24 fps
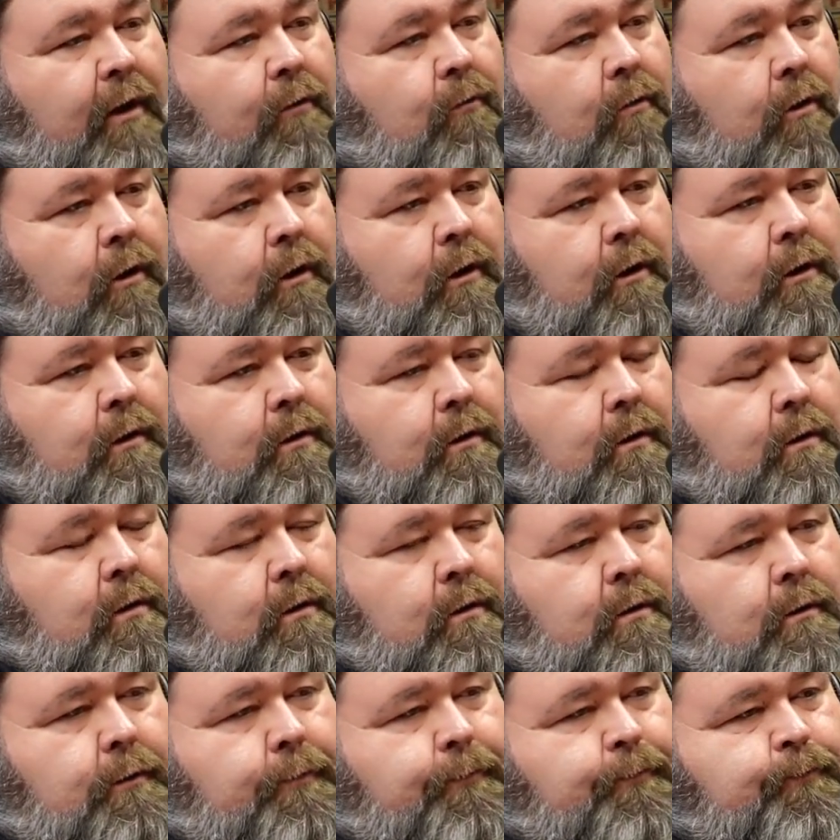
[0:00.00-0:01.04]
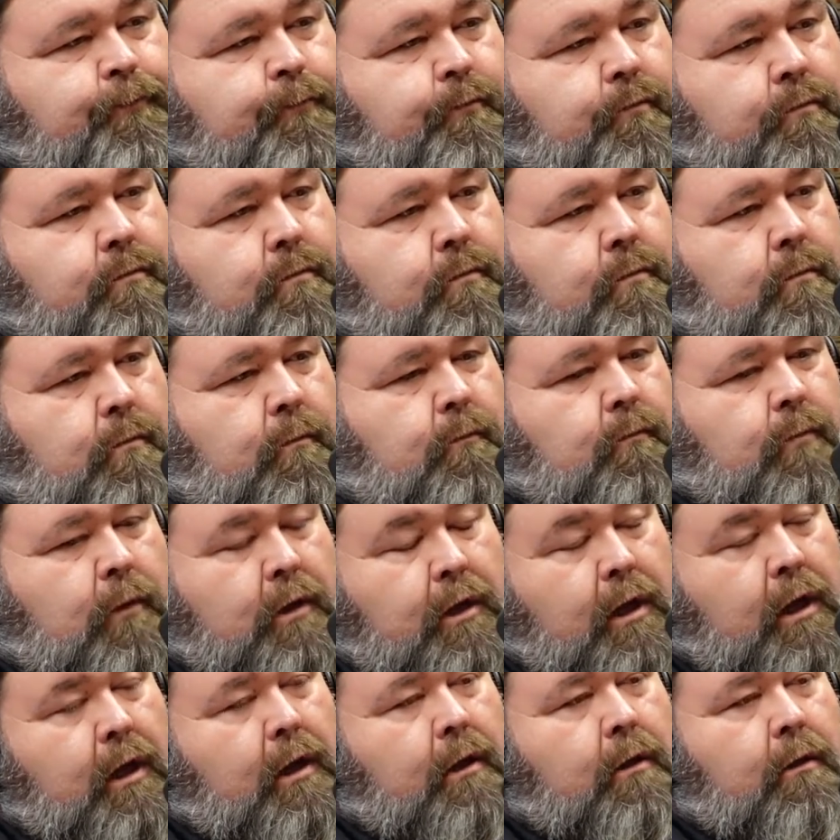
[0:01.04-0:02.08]
think sharing it with others, it's
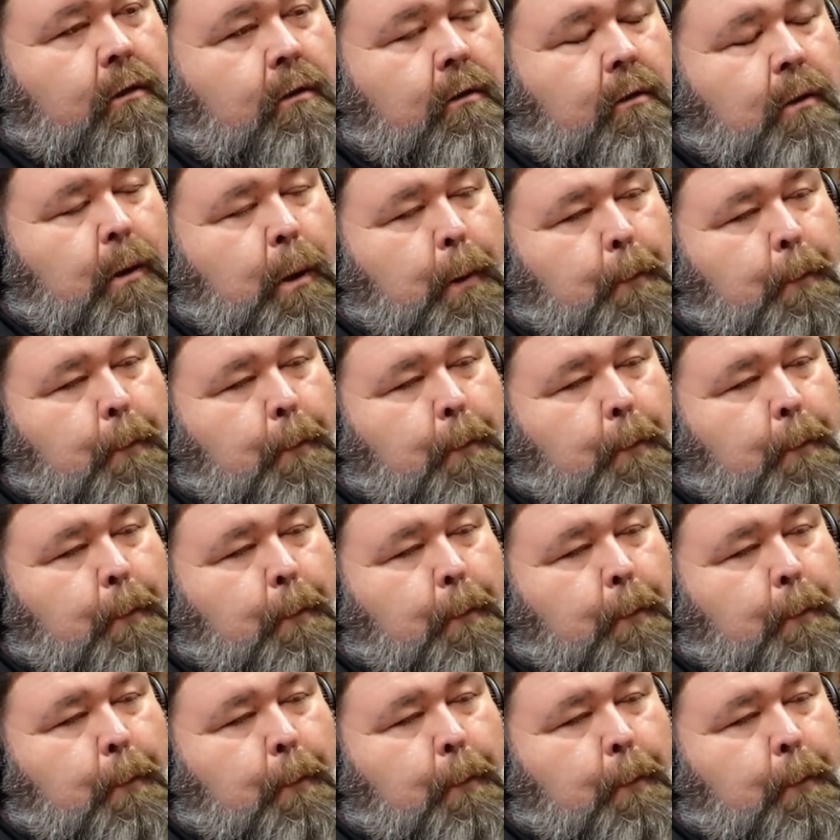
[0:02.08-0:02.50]
like